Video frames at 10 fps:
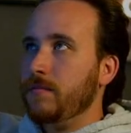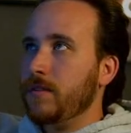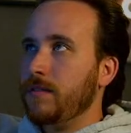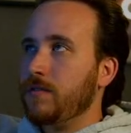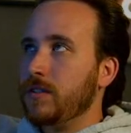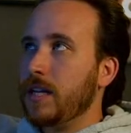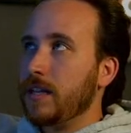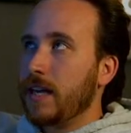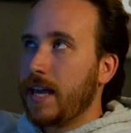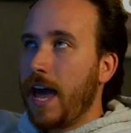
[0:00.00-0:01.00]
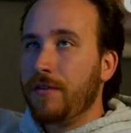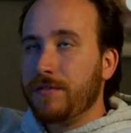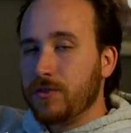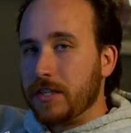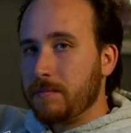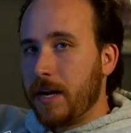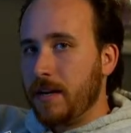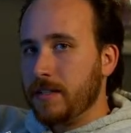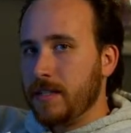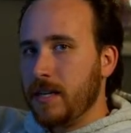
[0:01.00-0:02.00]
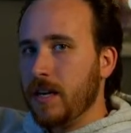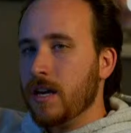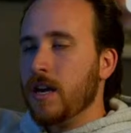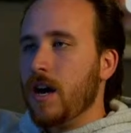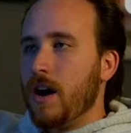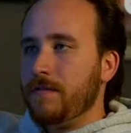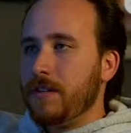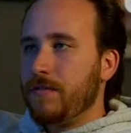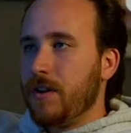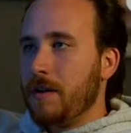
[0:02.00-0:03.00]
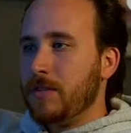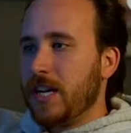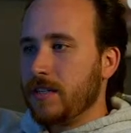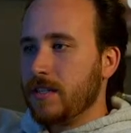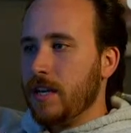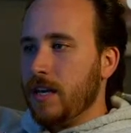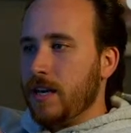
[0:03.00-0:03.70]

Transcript: if there's any like alpha transparency of different objects.